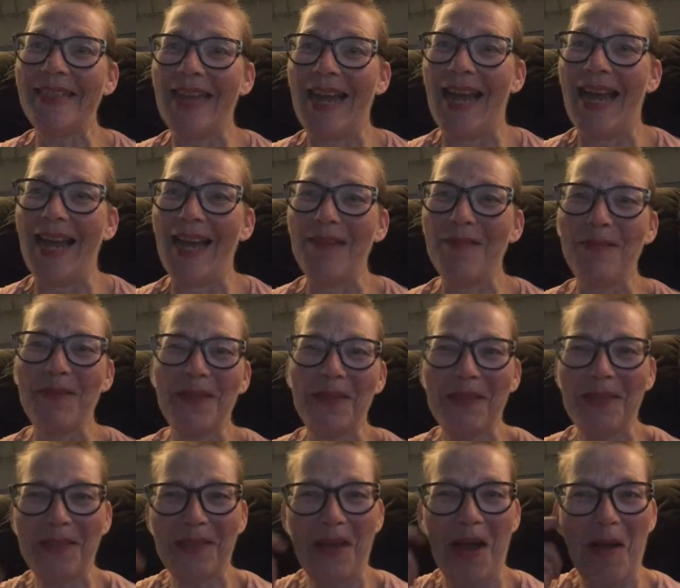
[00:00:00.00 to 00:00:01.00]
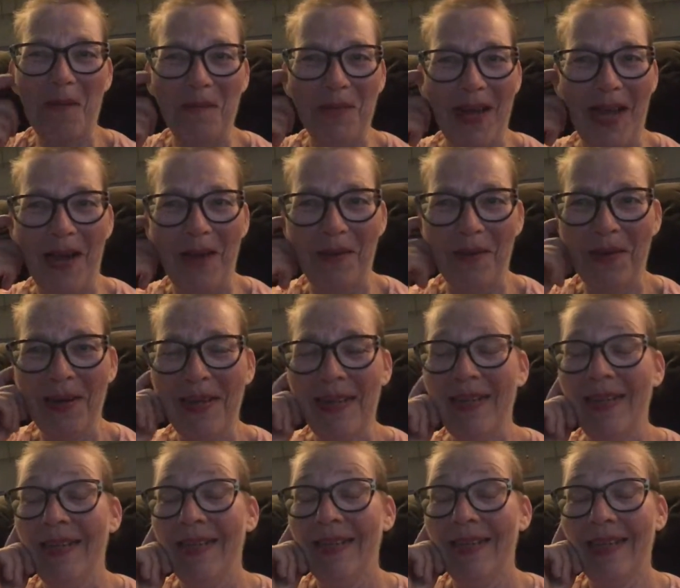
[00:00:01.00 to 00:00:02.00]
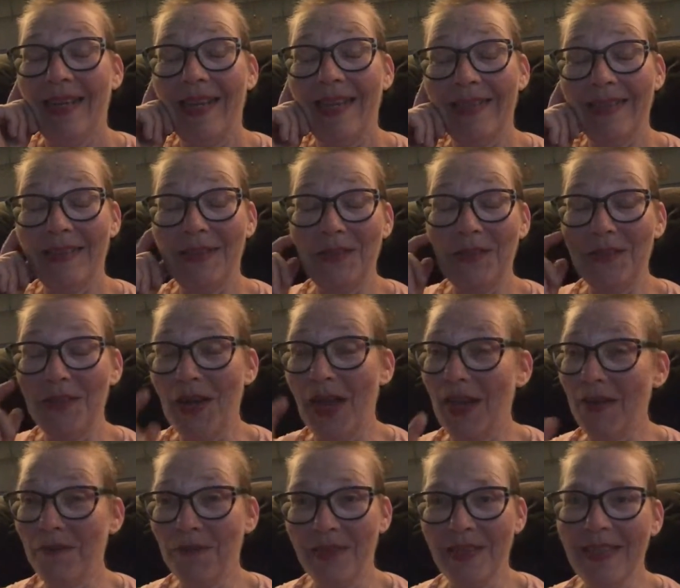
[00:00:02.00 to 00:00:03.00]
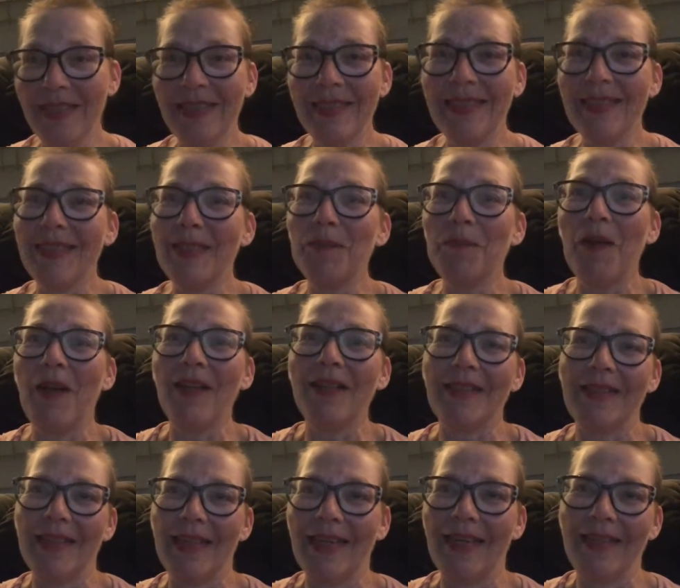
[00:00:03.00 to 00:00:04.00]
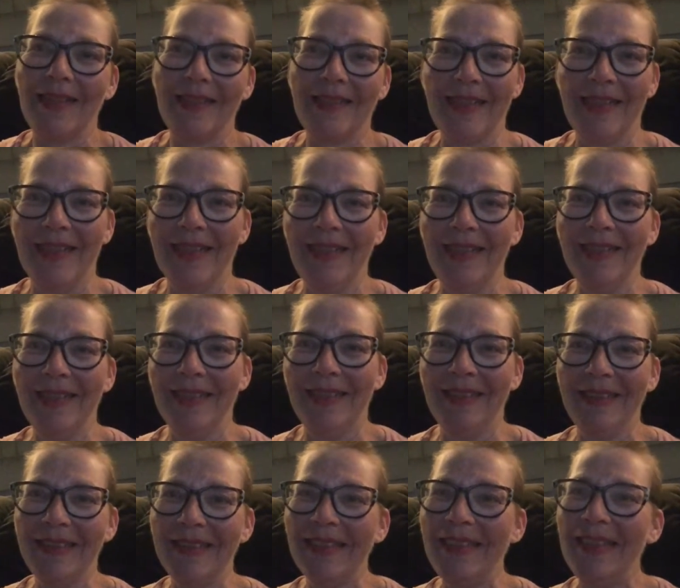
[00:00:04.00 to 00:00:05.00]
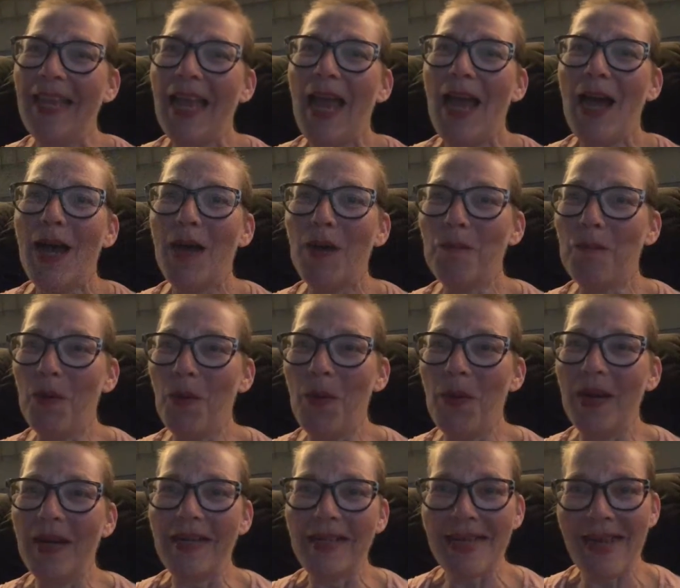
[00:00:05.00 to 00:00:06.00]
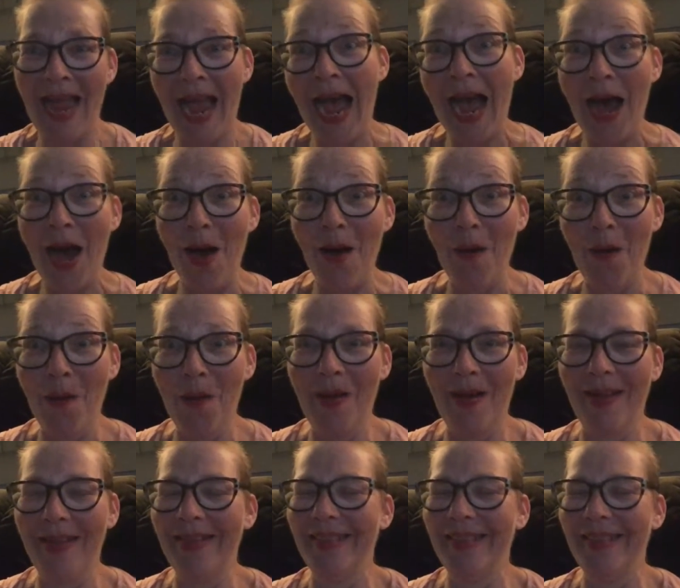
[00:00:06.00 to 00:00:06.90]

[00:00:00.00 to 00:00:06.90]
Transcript: time to stop now. Like, do not finish this project. Abort now.